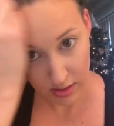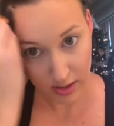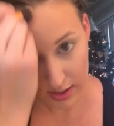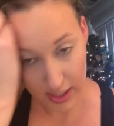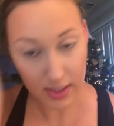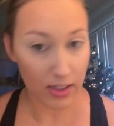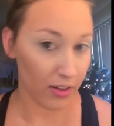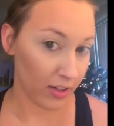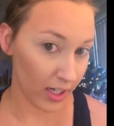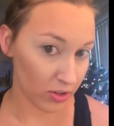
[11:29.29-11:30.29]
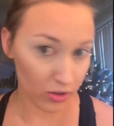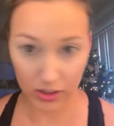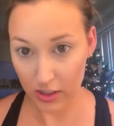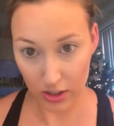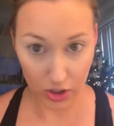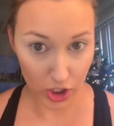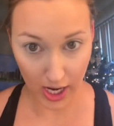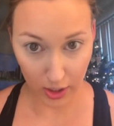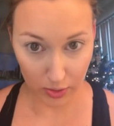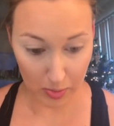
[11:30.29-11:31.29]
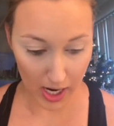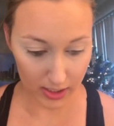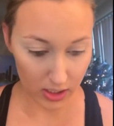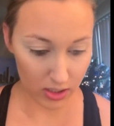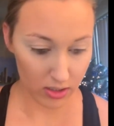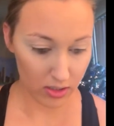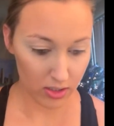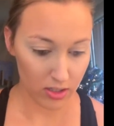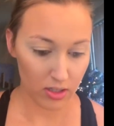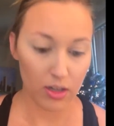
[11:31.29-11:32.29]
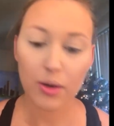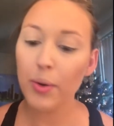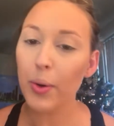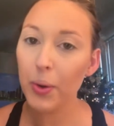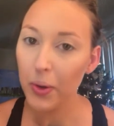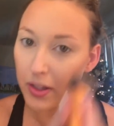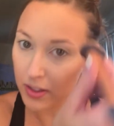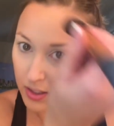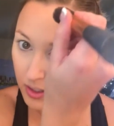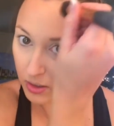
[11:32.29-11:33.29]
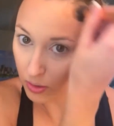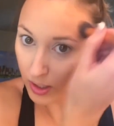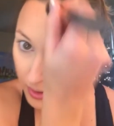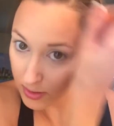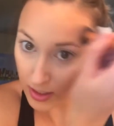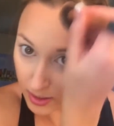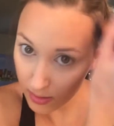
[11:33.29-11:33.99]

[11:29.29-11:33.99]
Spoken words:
because that's another natural shadow spot. And then I do the other side.